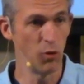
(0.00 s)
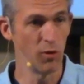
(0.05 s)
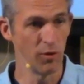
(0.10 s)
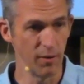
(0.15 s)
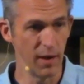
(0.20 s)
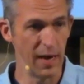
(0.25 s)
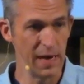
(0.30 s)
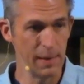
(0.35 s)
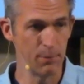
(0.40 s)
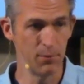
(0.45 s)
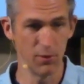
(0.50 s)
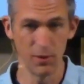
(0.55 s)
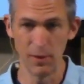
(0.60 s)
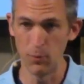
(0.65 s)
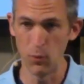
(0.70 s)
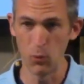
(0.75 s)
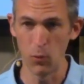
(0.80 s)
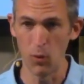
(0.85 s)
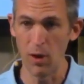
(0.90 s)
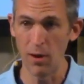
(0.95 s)
right? Put up a
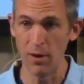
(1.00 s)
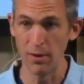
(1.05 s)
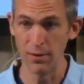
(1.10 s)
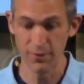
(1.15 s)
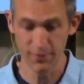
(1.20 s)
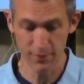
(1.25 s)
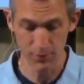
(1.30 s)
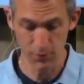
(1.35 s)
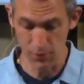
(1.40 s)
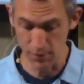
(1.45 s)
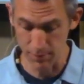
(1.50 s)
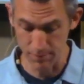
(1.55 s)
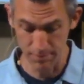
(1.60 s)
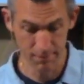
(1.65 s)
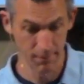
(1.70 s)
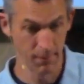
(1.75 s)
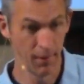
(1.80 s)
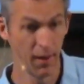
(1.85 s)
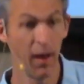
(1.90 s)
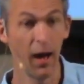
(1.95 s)
wall and say, well,
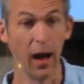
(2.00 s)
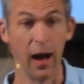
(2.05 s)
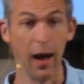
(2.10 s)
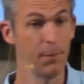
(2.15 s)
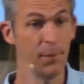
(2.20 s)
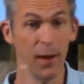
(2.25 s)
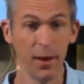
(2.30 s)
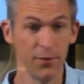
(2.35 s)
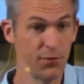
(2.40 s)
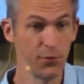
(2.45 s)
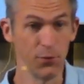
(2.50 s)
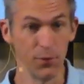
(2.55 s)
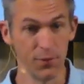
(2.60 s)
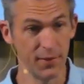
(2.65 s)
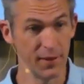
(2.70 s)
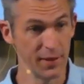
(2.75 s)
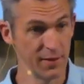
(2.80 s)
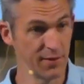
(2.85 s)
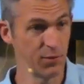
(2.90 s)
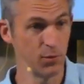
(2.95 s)
I'm not doing
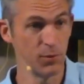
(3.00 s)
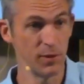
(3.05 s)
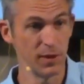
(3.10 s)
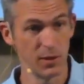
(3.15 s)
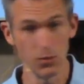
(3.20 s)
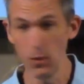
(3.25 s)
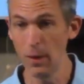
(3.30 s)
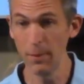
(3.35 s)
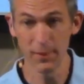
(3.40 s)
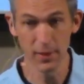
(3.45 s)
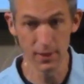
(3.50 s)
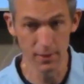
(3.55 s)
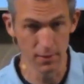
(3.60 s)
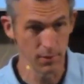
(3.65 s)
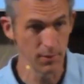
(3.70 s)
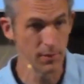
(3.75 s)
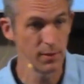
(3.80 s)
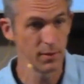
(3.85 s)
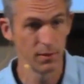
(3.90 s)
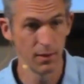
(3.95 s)
things the way you want me to
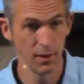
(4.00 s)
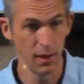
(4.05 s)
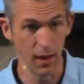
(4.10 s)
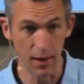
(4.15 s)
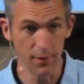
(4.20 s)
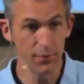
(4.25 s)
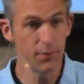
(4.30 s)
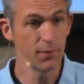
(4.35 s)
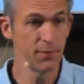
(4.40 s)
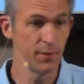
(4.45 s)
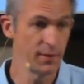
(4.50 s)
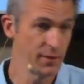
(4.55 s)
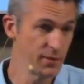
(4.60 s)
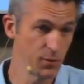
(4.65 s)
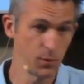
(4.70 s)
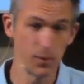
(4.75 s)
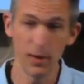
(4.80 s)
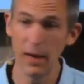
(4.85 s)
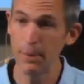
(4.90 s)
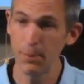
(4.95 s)
do it. I'll do things the
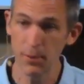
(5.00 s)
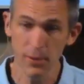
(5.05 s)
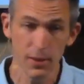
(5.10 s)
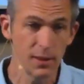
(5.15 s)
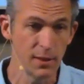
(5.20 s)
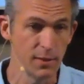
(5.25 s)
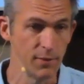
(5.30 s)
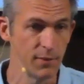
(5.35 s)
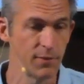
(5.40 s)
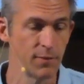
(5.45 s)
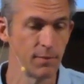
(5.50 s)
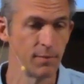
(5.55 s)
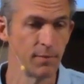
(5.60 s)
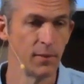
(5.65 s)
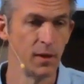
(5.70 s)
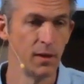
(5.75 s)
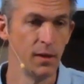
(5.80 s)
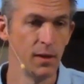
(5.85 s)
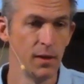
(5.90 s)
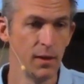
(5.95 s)
way I please.
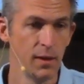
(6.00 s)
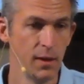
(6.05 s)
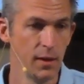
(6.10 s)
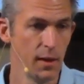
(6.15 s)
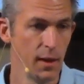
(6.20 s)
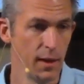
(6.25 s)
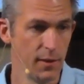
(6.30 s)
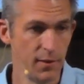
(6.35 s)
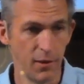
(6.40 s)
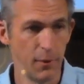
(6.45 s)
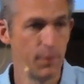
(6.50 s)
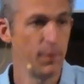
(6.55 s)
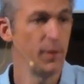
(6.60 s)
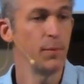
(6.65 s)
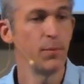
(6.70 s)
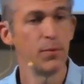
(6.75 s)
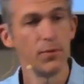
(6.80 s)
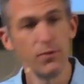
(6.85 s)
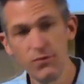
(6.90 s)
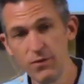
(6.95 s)
And there are
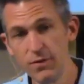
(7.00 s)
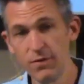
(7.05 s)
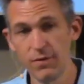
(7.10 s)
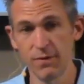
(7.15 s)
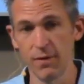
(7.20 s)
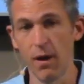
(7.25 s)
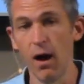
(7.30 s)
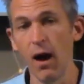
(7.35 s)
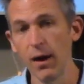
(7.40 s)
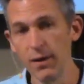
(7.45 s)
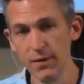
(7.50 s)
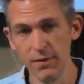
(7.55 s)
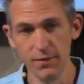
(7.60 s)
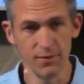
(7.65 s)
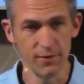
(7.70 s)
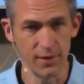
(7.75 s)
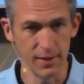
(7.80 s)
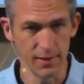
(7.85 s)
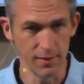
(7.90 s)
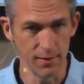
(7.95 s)
people in Jesus' audience
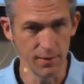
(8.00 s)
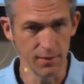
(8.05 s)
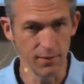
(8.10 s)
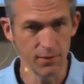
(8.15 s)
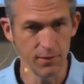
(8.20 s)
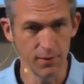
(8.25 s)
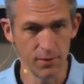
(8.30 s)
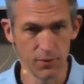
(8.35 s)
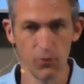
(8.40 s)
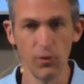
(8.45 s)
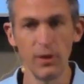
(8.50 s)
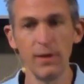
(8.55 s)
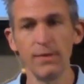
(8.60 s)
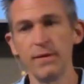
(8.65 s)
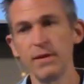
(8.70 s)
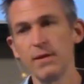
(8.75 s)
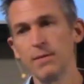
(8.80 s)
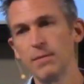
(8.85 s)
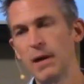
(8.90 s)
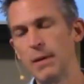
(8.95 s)
like this. And the great
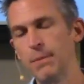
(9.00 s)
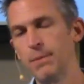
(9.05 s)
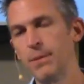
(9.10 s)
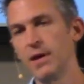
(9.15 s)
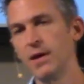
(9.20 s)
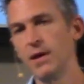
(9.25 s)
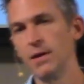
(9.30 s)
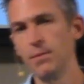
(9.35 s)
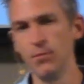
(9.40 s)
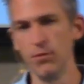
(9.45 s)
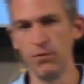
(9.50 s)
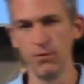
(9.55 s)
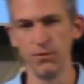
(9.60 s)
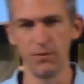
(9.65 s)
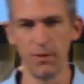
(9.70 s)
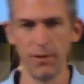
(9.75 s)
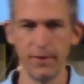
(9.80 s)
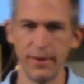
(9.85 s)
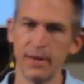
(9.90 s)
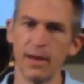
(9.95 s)
thing about parables
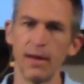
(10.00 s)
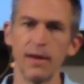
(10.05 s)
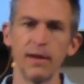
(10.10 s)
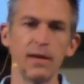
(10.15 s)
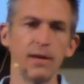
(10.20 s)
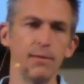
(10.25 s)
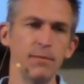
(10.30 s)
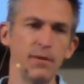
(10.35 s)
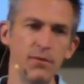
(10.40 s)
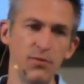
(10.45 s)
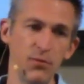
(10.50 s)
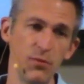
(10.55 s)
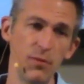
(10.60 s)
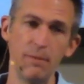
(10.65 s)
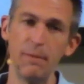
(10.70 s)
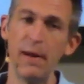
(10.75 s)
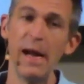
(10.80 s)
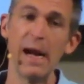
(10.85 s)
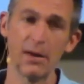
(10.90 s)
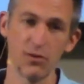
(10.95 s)
are they kind of come in through the
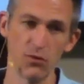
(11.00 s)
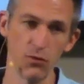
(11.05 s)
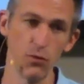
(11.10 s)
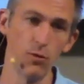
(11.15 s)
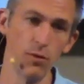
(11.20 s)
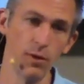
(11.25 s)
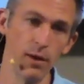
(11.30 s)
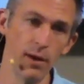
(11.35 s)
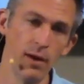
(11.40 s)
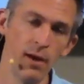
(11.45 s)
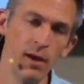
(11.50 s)
back door.